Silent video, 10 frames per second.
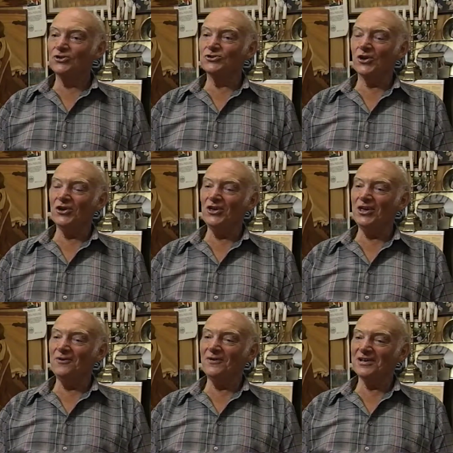So he
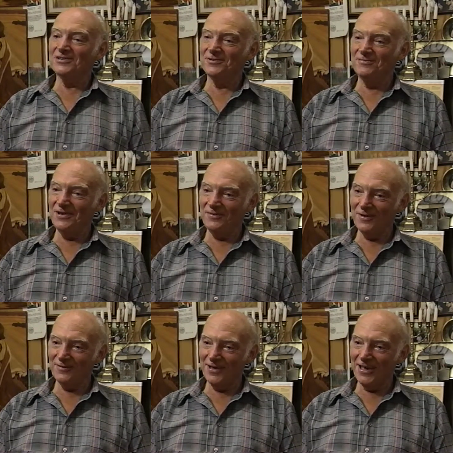gave us, me and
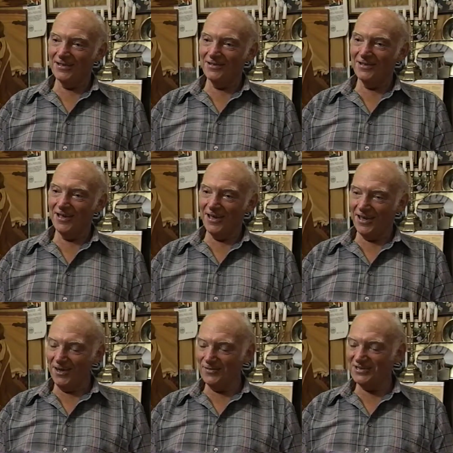my friend, he
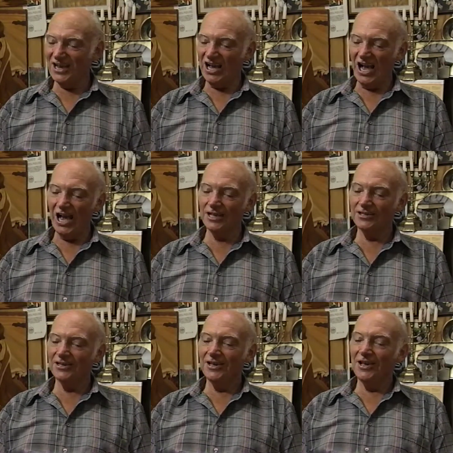gave us a card,
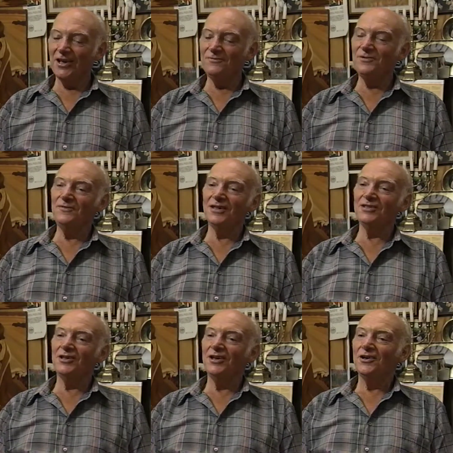and we went,
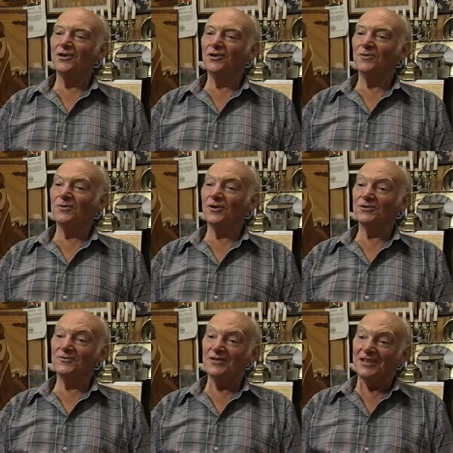
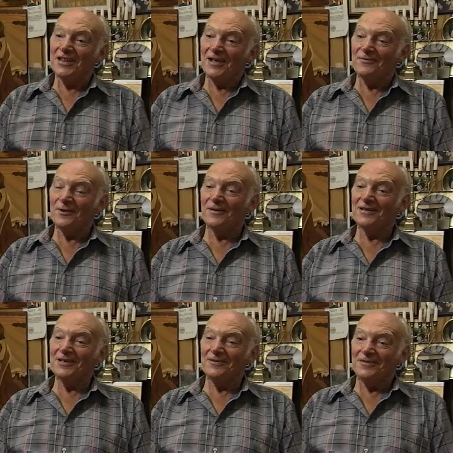because we didn't have
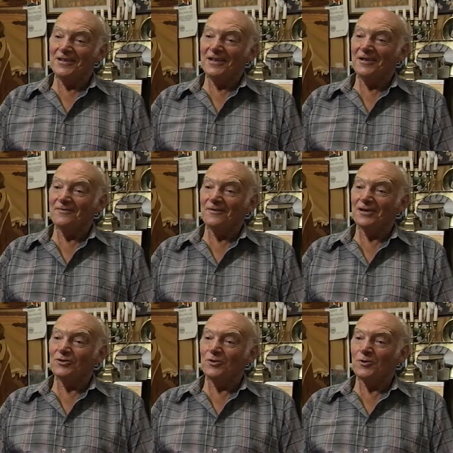nobody, we didn't have where
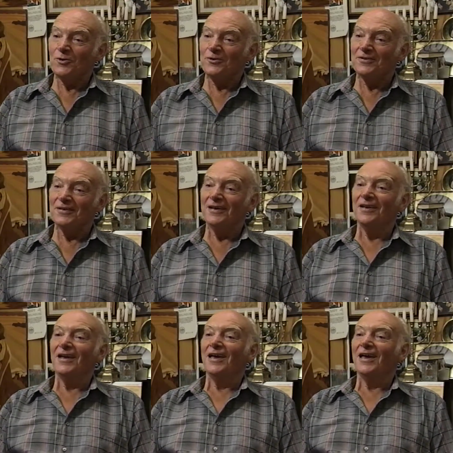to cook,
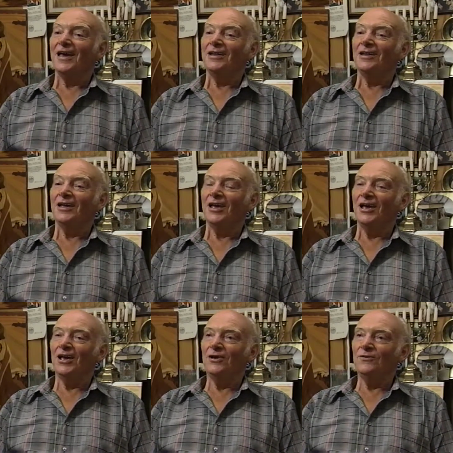and
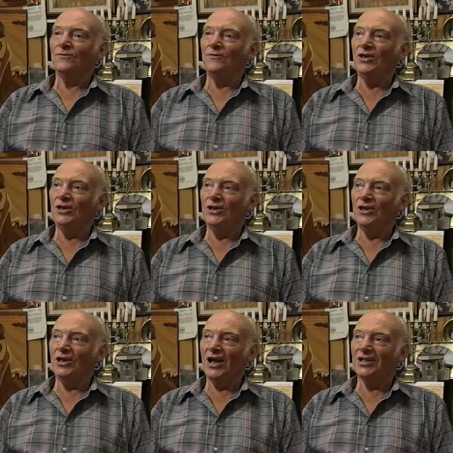
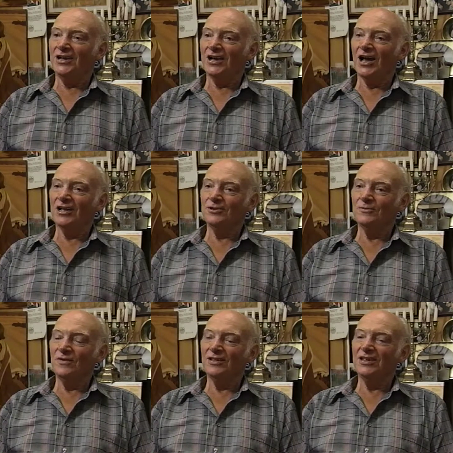we got a card and
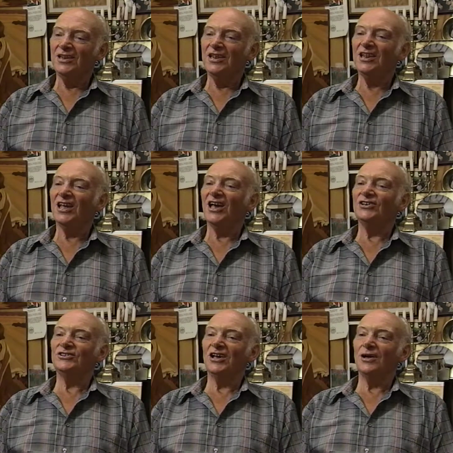we went in the
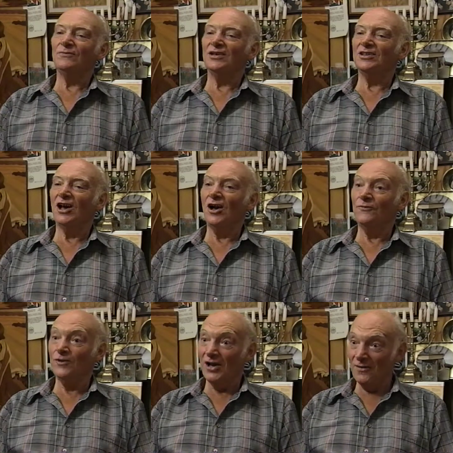restaurant where the
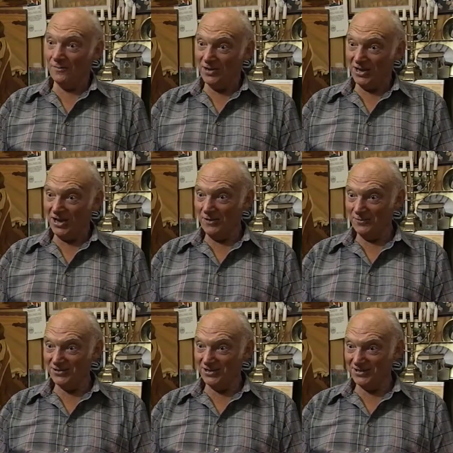American
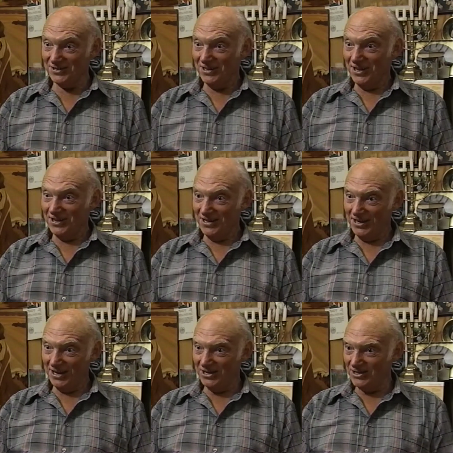officers, they had
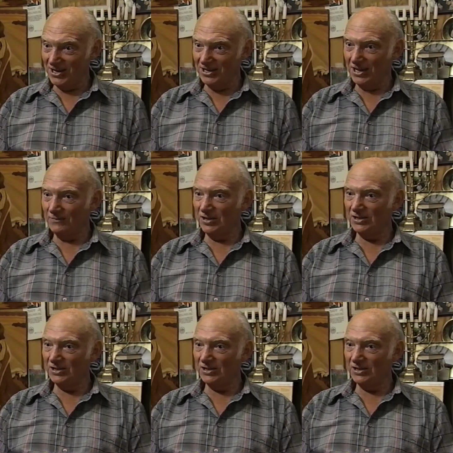a restaurant there where